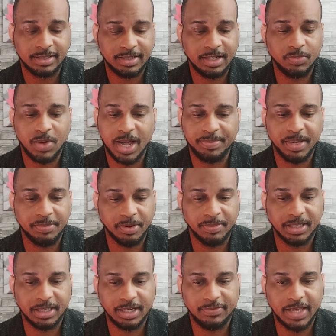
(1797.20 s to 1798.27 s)
I see why people
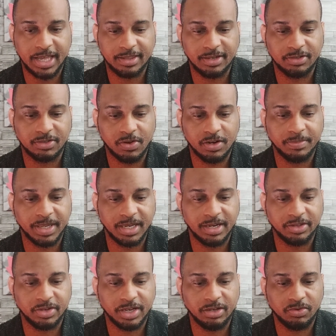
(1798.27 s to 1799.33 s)
believe that there's going to be
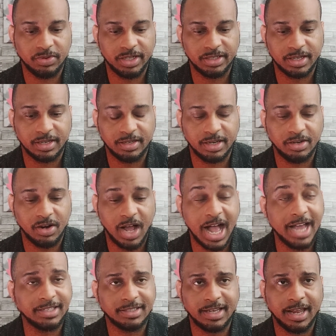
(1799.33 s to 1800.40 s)
another increase. And, you know,
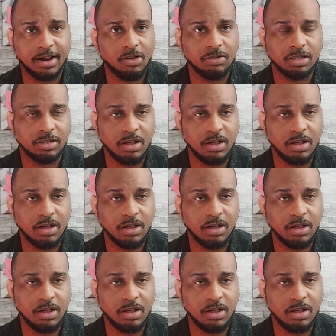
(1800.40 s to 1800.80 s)
I said all